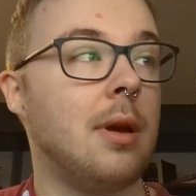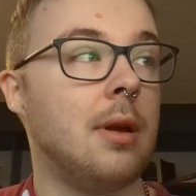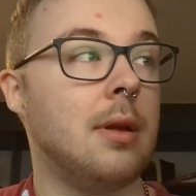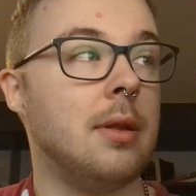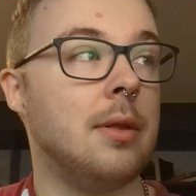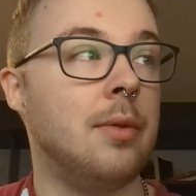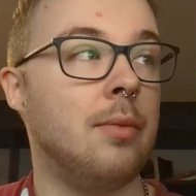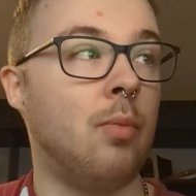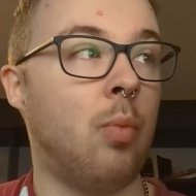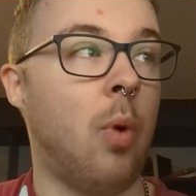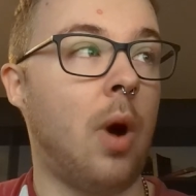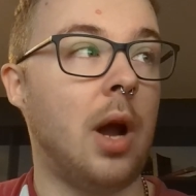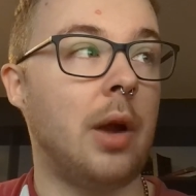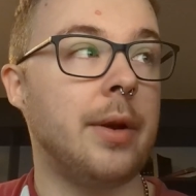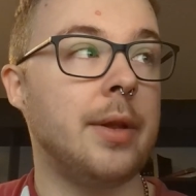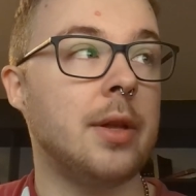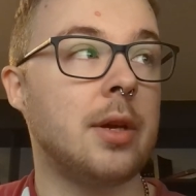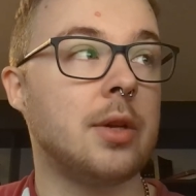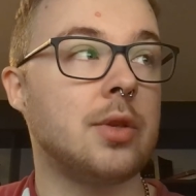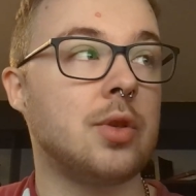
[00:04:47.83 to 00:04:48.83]

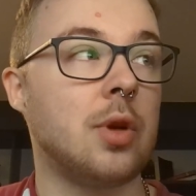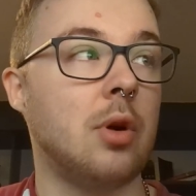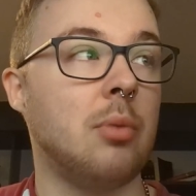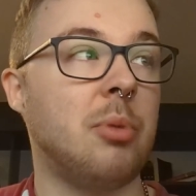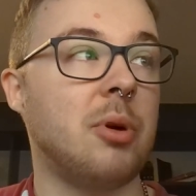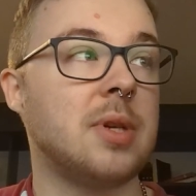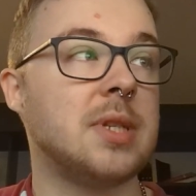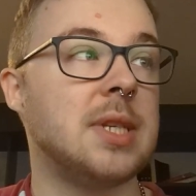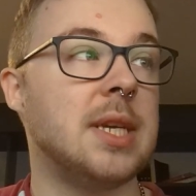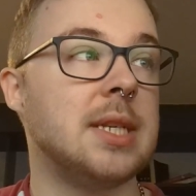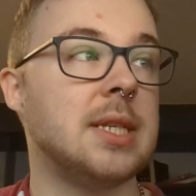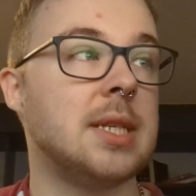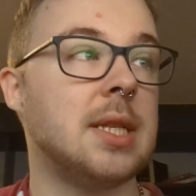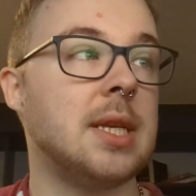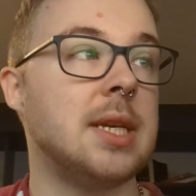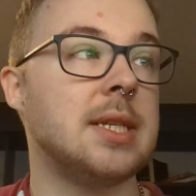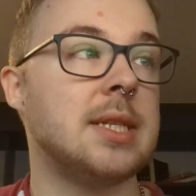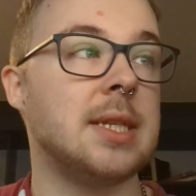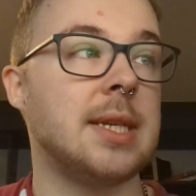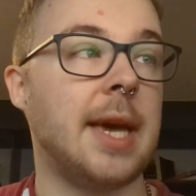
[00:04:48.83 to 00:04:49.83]
Wiring the control box into
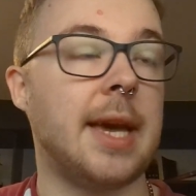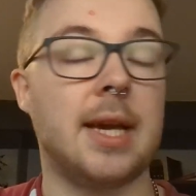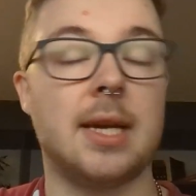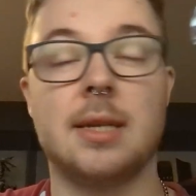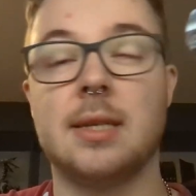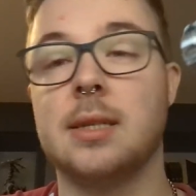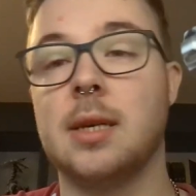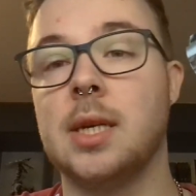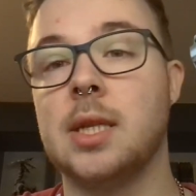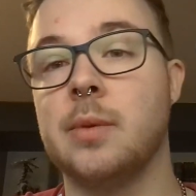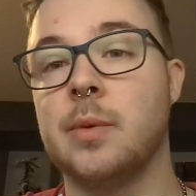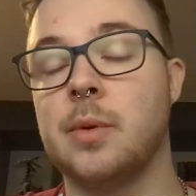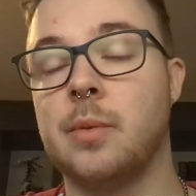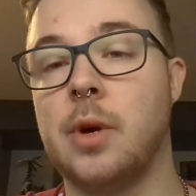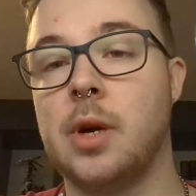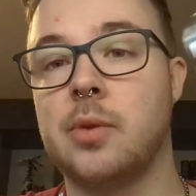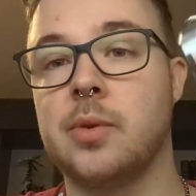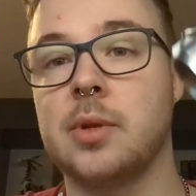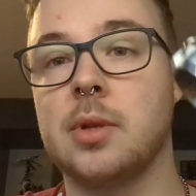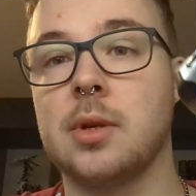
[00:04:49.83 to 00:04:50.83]
this and getting a design that would
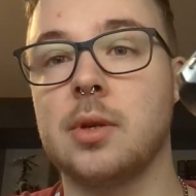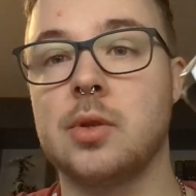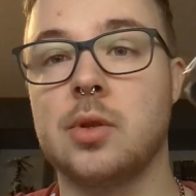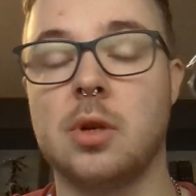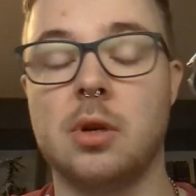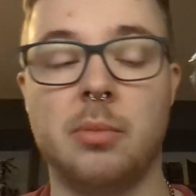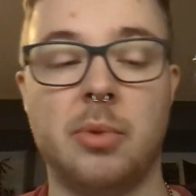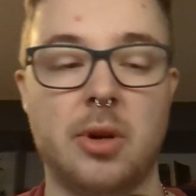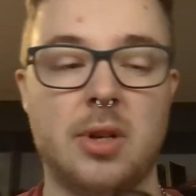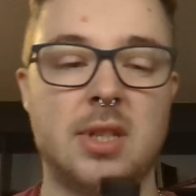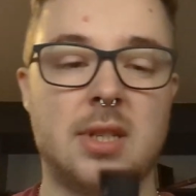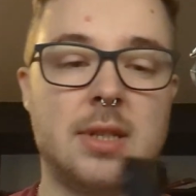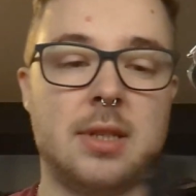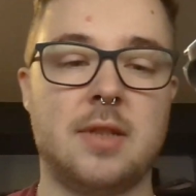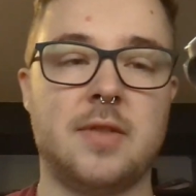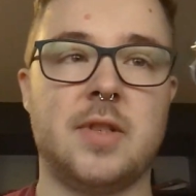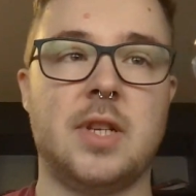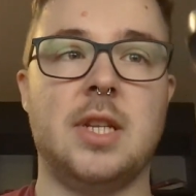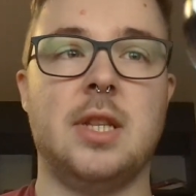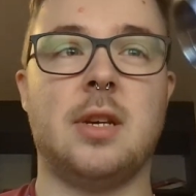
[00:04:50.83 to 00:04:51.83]
work with the control box, because
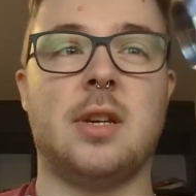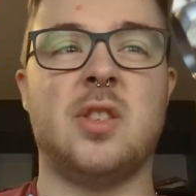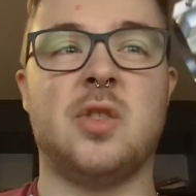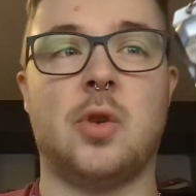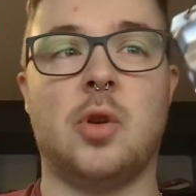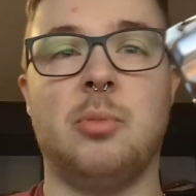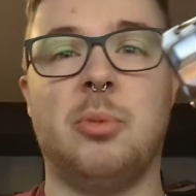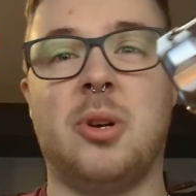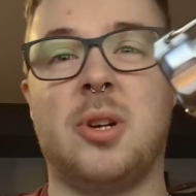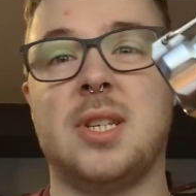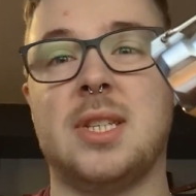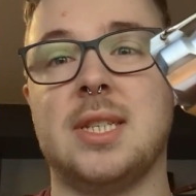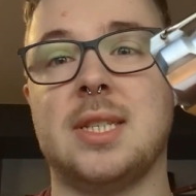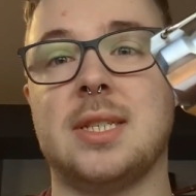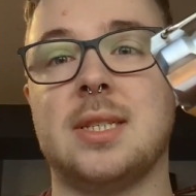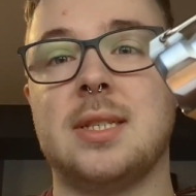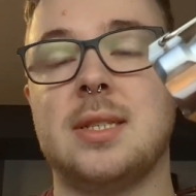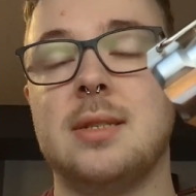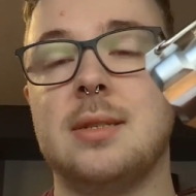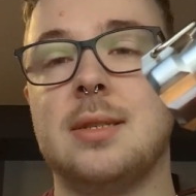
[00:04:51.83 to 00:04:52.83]
obviously the control box is
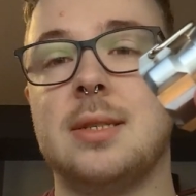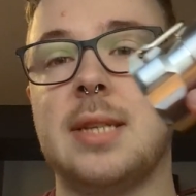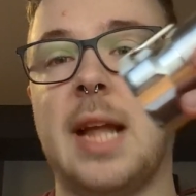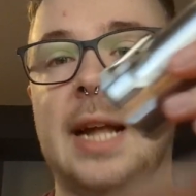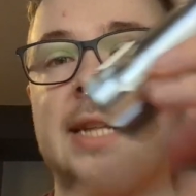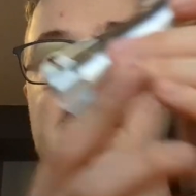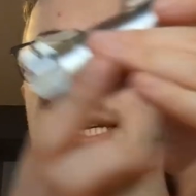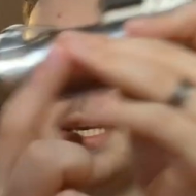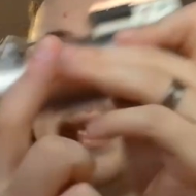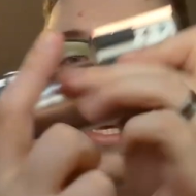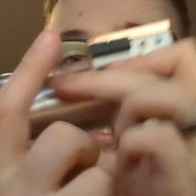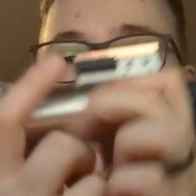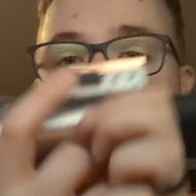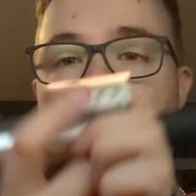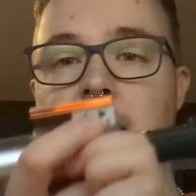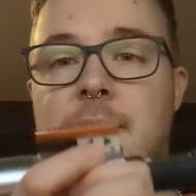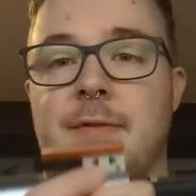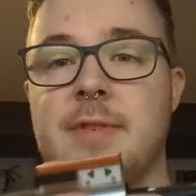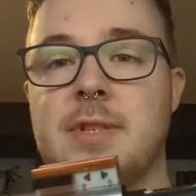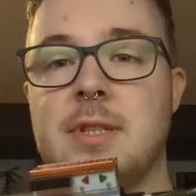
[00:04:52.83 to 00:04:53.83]
static, it
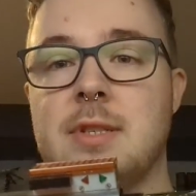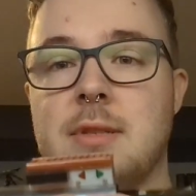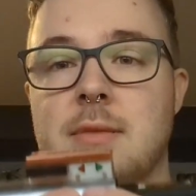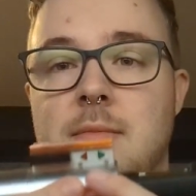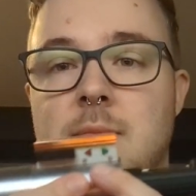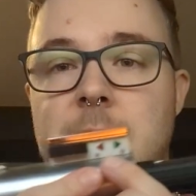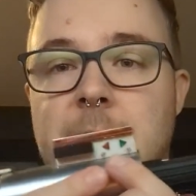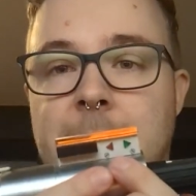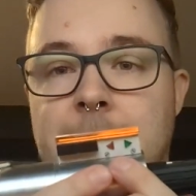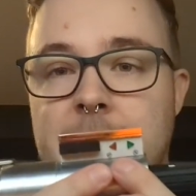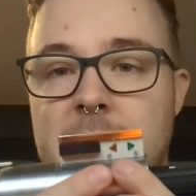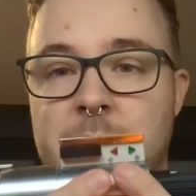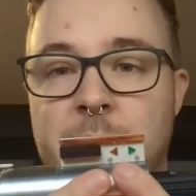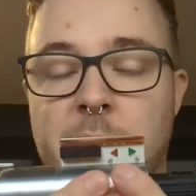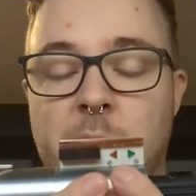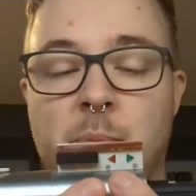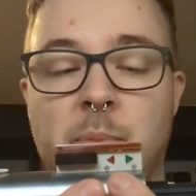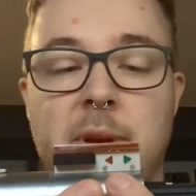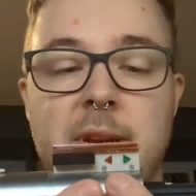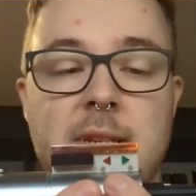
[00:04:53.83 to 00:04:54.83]
lives in this
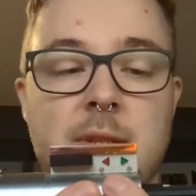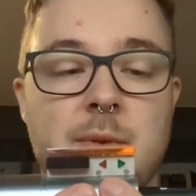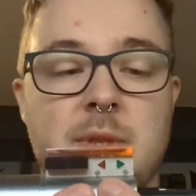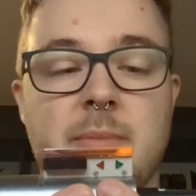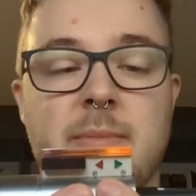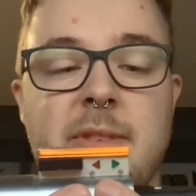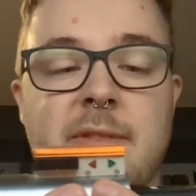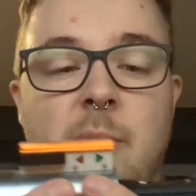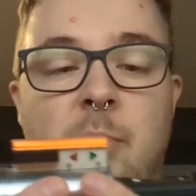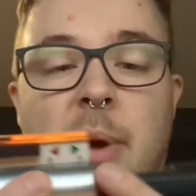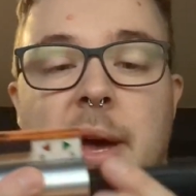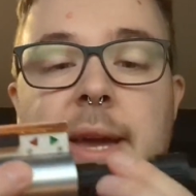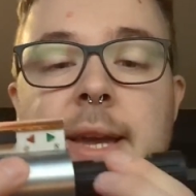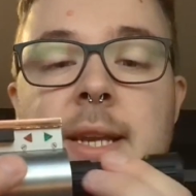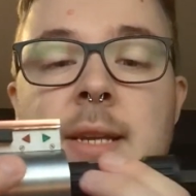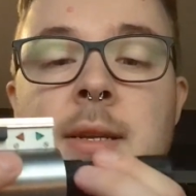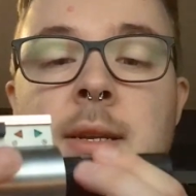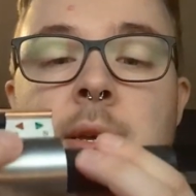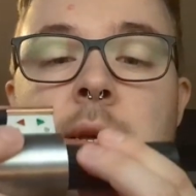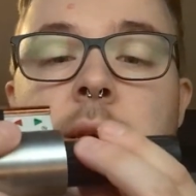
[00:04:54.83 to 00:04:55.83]
middle piece, was a bit of a
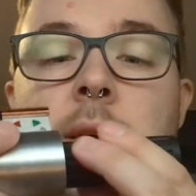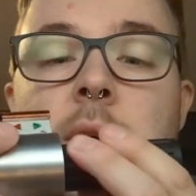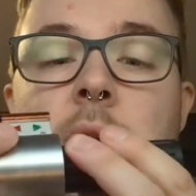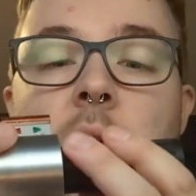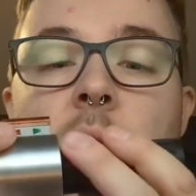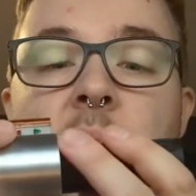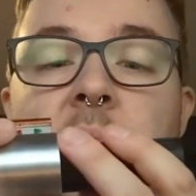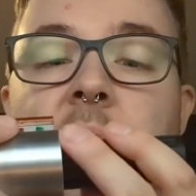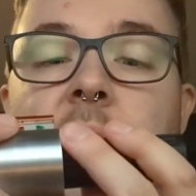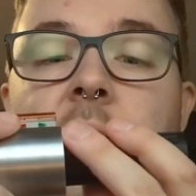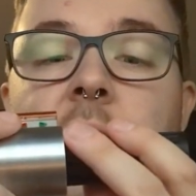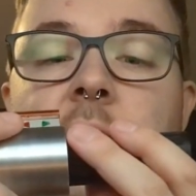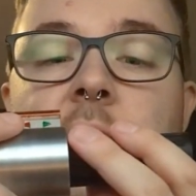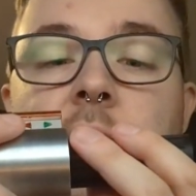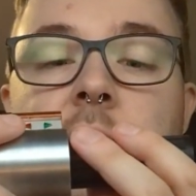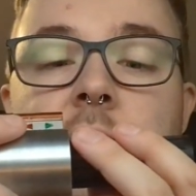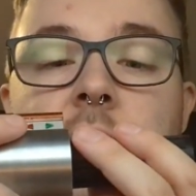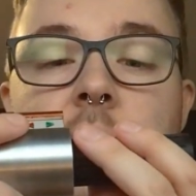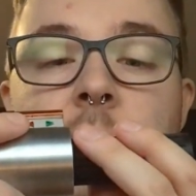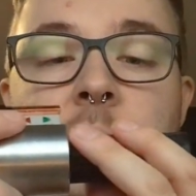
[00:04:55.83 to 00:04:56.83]
pain, but
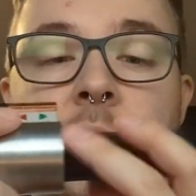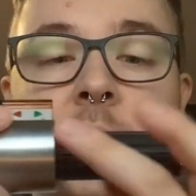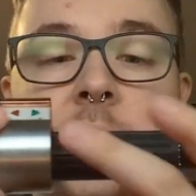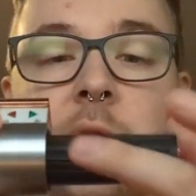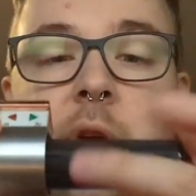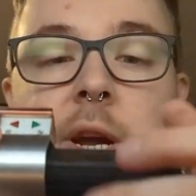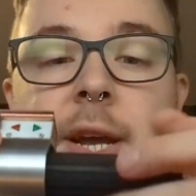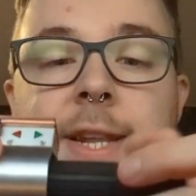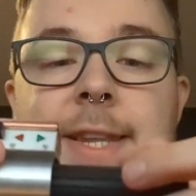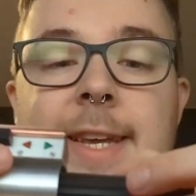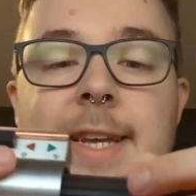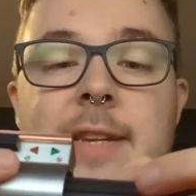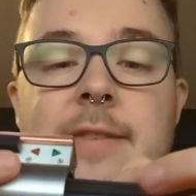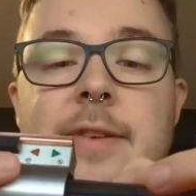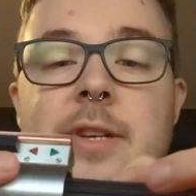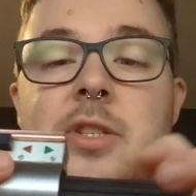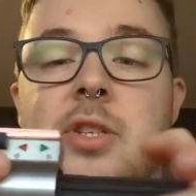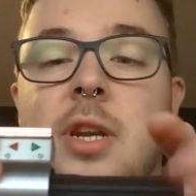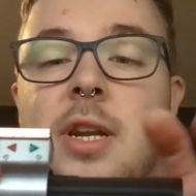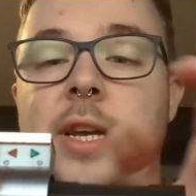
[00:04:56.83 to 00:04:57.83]
got the geometry right in the end
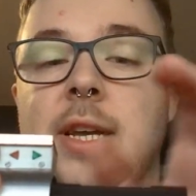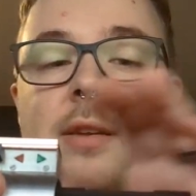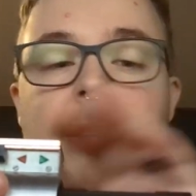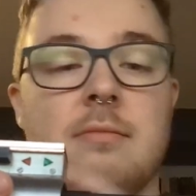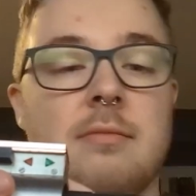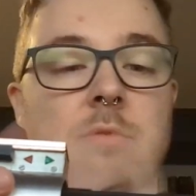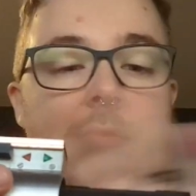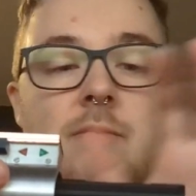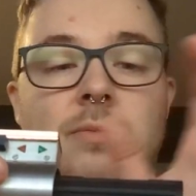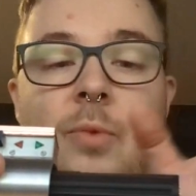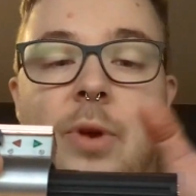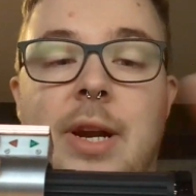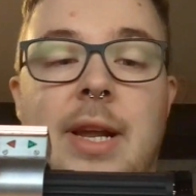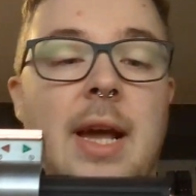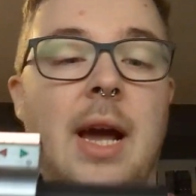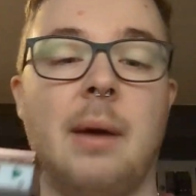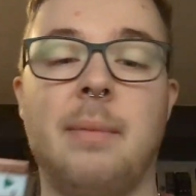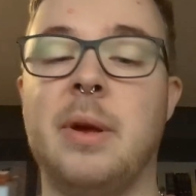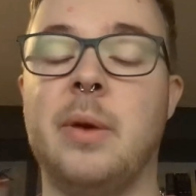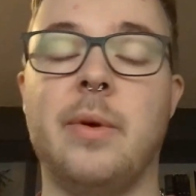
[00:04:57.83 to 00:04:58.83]
eventually. Really
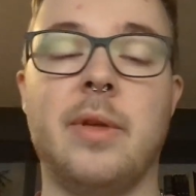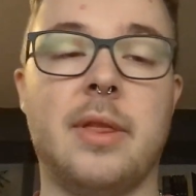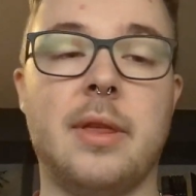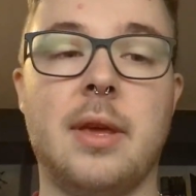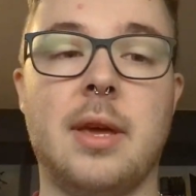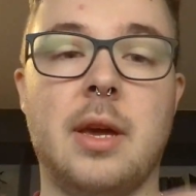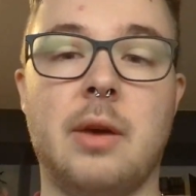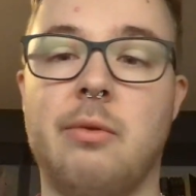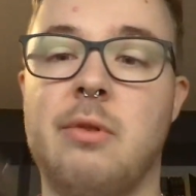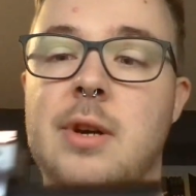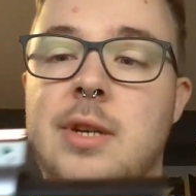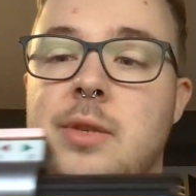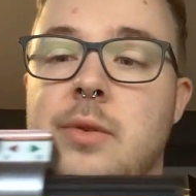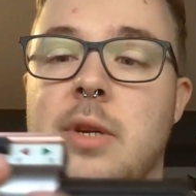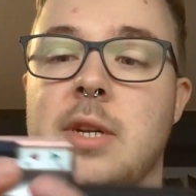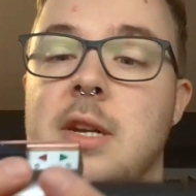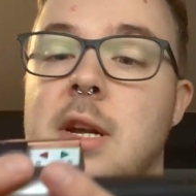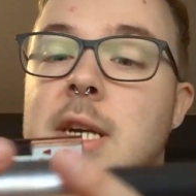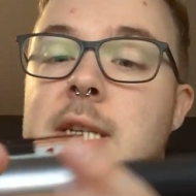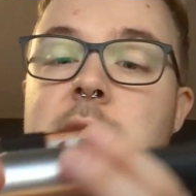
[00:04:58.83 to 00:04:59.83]
happy with it, it works
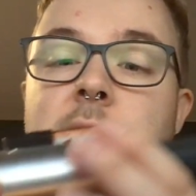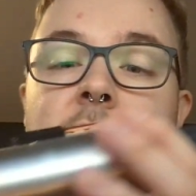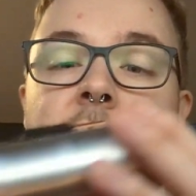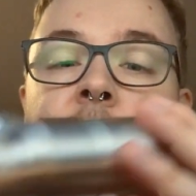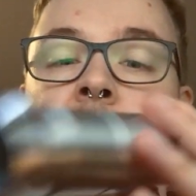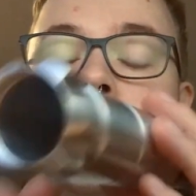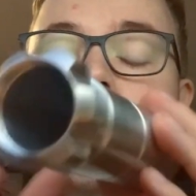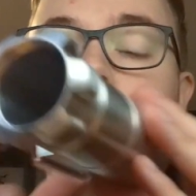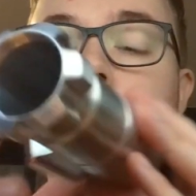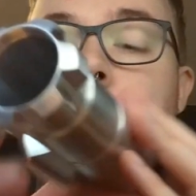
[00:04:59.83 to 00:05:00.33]
really nicely.